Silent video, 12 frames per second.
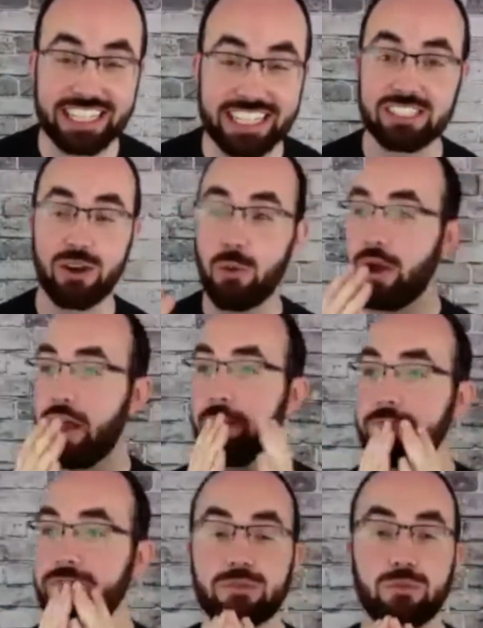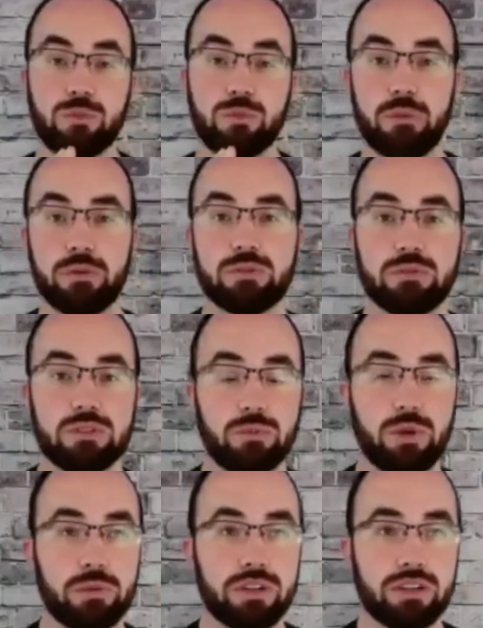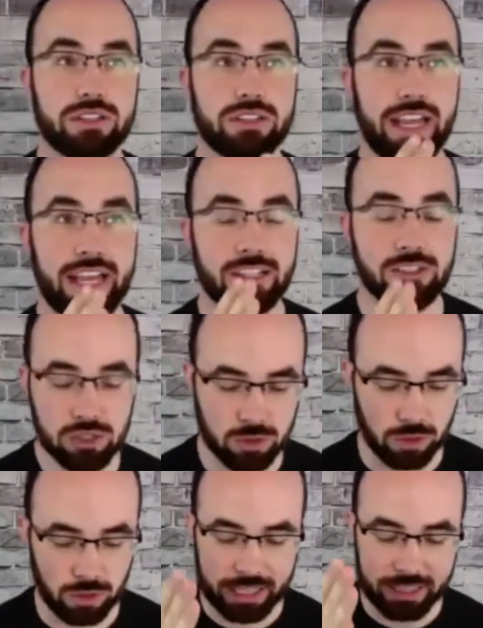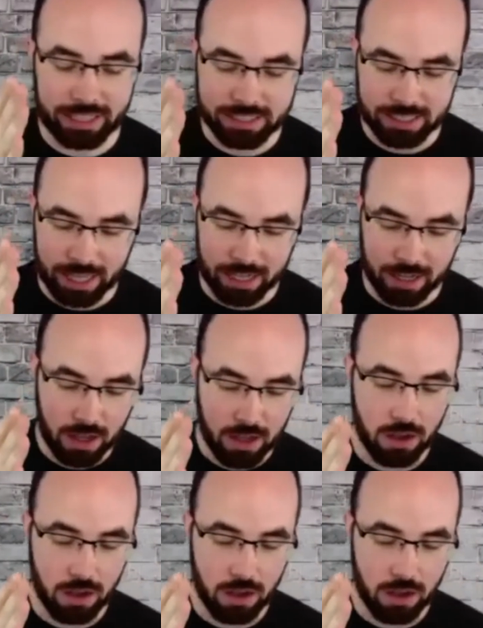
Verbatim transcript: And so they were, we were in school and they said,